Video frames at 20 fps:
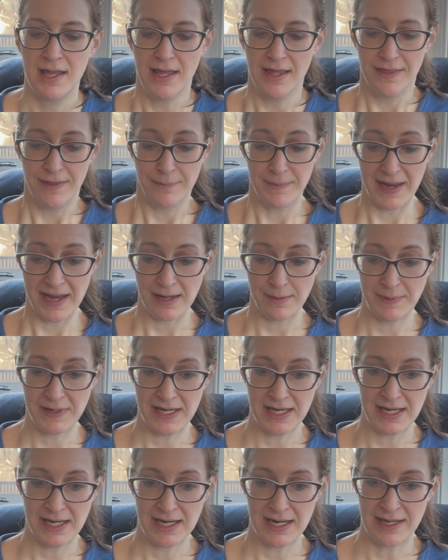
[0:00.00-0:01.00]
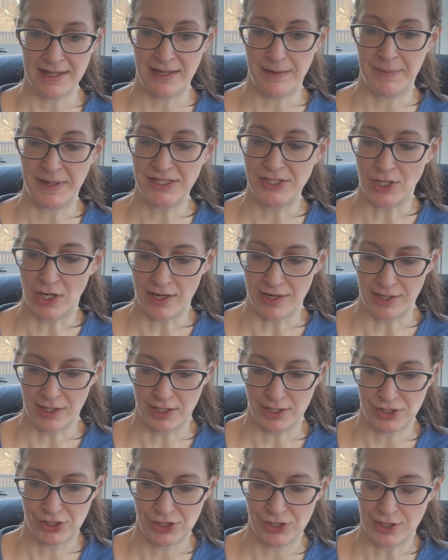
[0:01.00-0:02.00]
the baby and then my
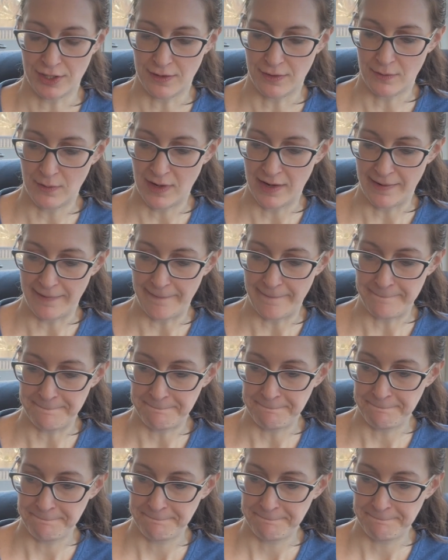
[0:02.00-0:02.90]
daughter. So, and